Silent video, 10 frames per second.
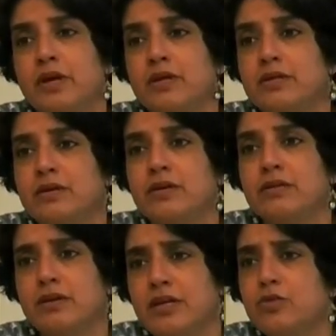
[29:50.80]

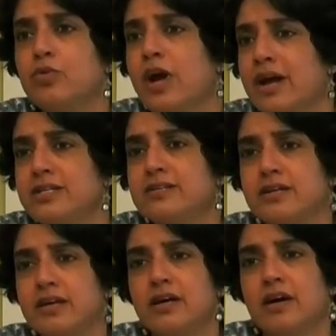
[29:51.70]
the Hindu right
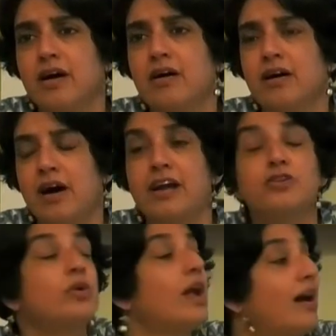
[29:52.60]
had
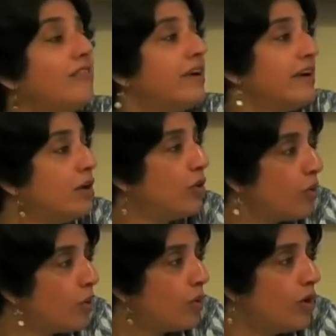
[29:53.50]
to lie very
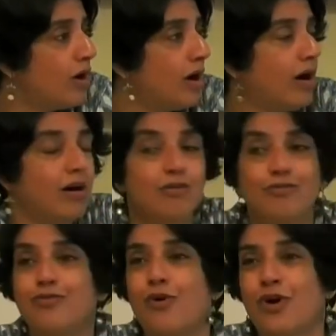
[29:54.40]
low
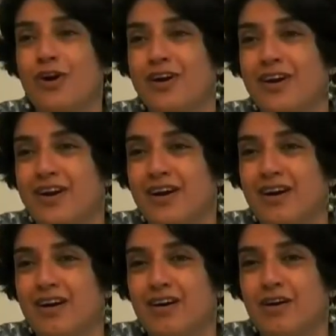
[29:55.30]
for
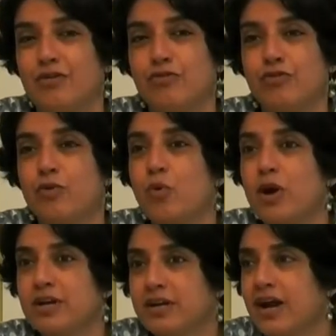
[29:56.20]

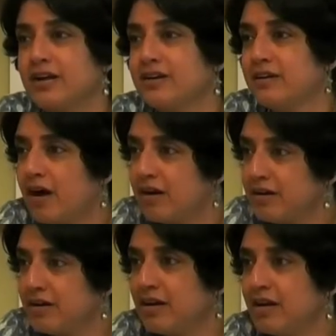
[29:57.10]
what it had
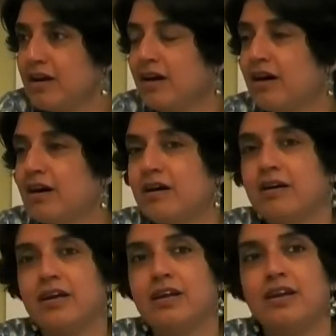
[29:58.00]
done
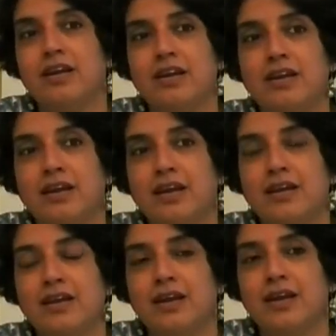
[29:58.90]
in
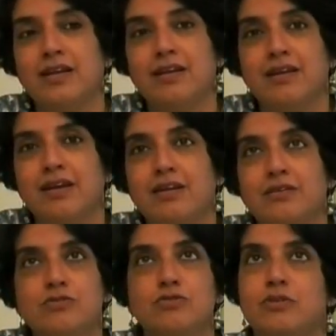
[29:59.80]

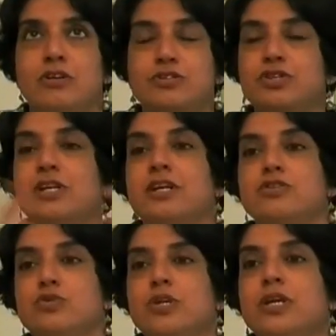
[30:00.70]
literally
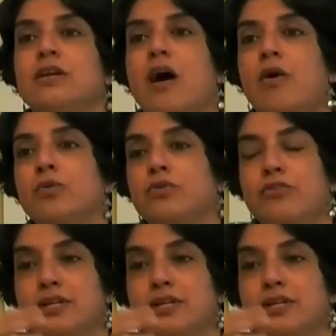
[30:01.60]
shooting down the very